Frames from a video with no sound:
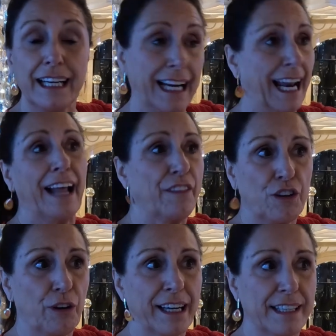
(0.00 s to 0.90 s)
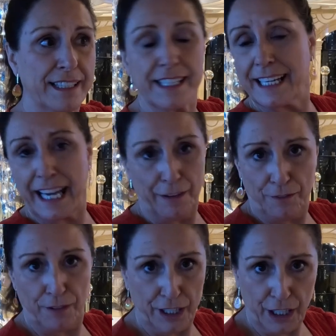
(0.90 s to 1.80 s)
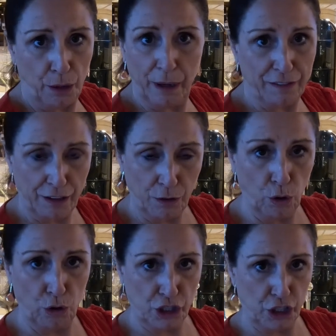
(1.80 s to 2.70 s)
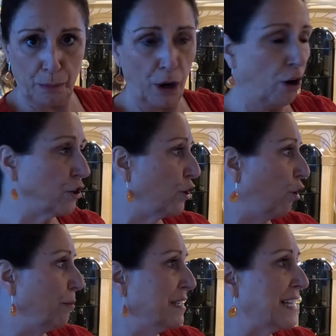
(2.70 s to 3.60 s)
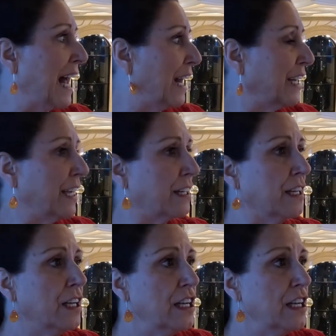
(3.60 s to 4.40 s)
collect the drinks to give, you know, if you've ordered them on your medallion.